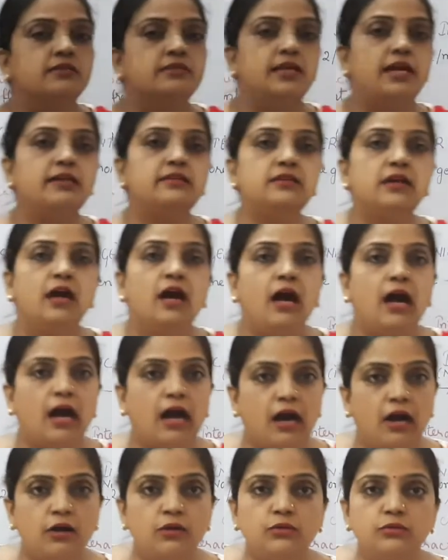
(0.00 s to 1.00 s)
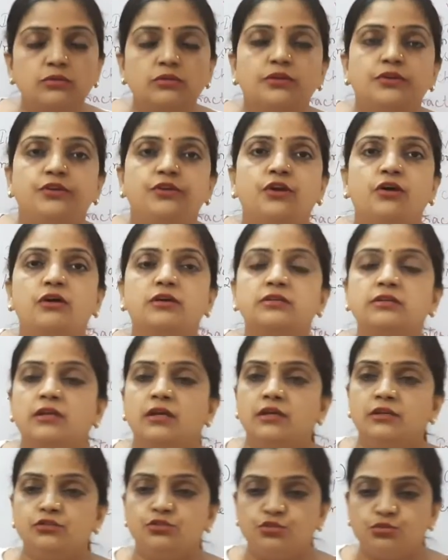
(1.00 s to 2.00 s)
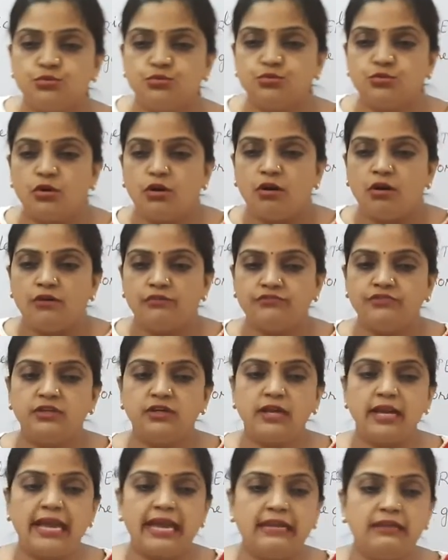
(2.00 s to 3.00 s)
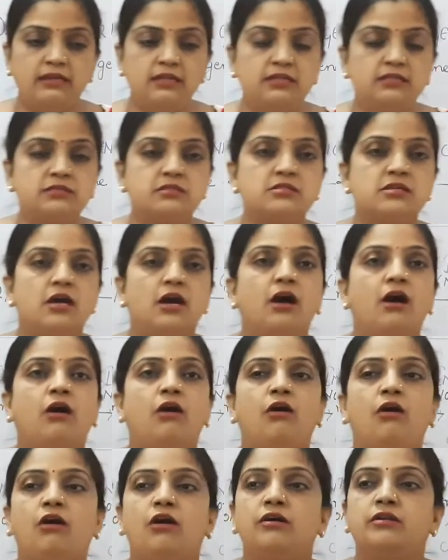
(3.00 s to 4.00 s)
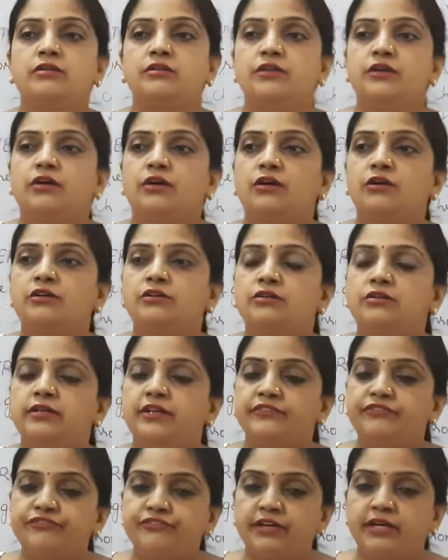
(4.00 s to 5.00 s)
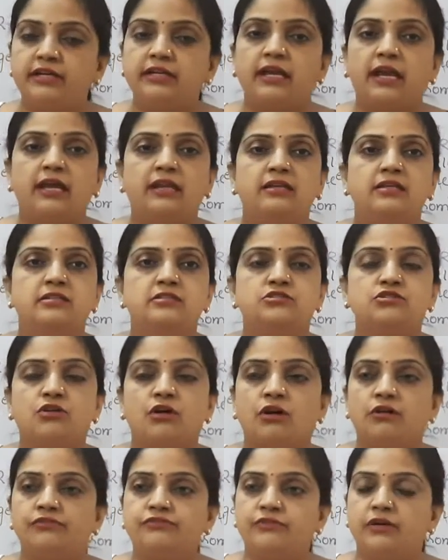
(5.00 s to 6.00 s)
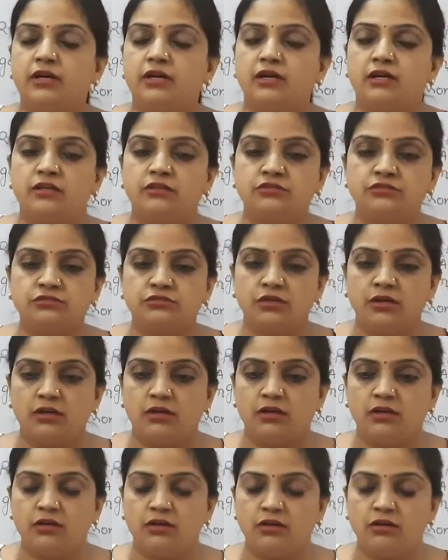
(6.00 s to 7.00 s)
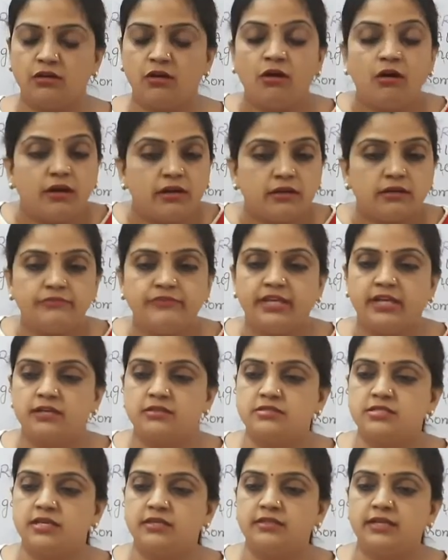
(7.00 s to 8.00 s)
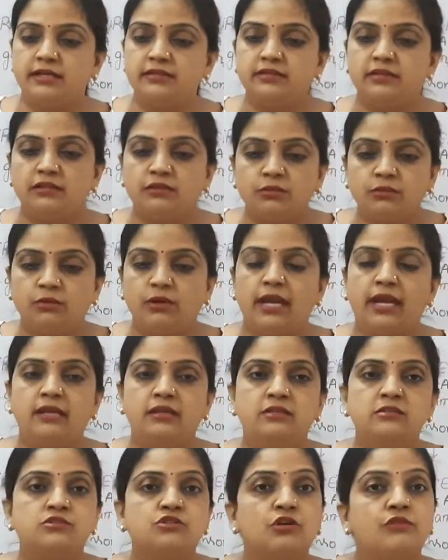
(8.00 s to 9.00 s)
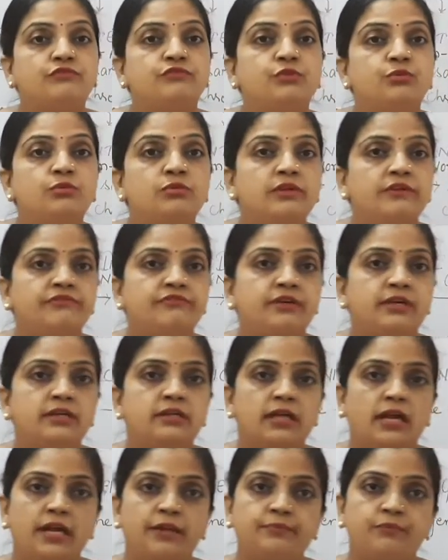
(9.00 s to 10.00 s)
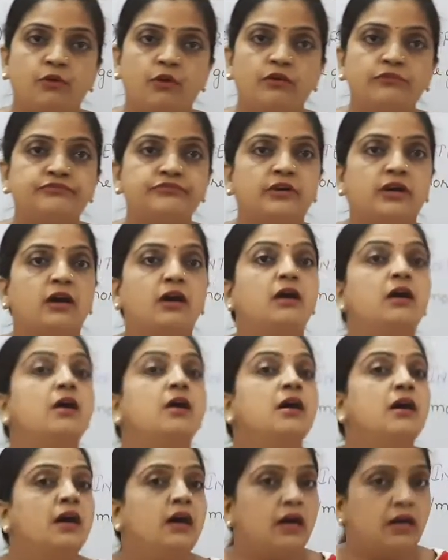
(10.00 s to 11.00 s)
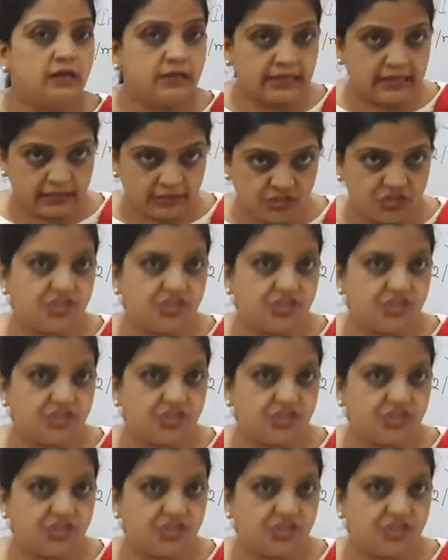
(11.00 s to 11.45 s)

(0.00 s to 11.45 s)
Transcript: that how your two of the alleles, or your different alleles of or we can say that the two alleles of two different type of